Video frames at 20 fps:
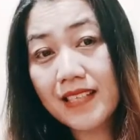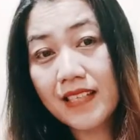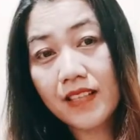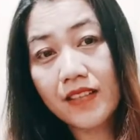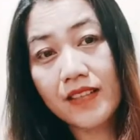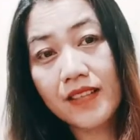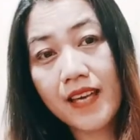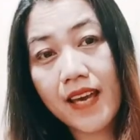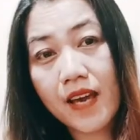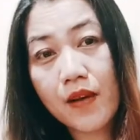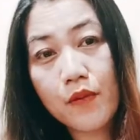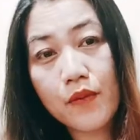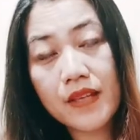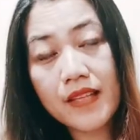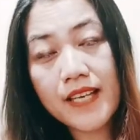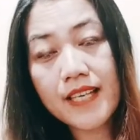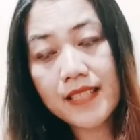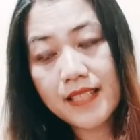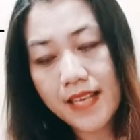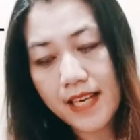Okay,
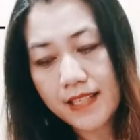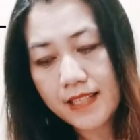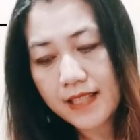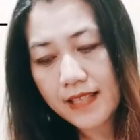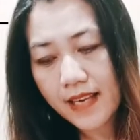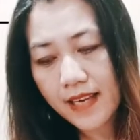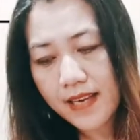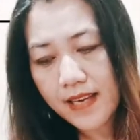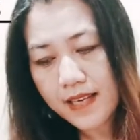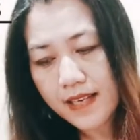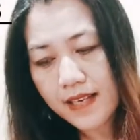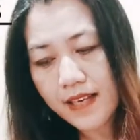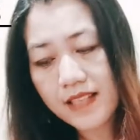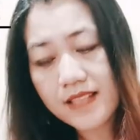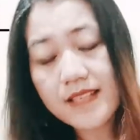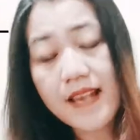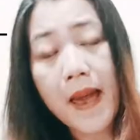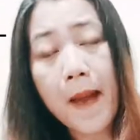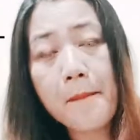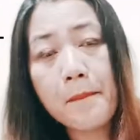willingness.
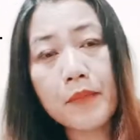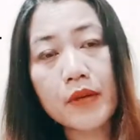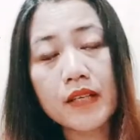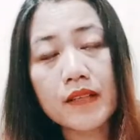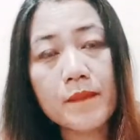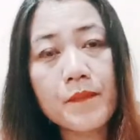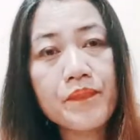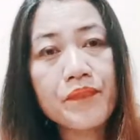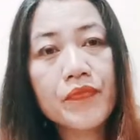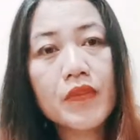Example,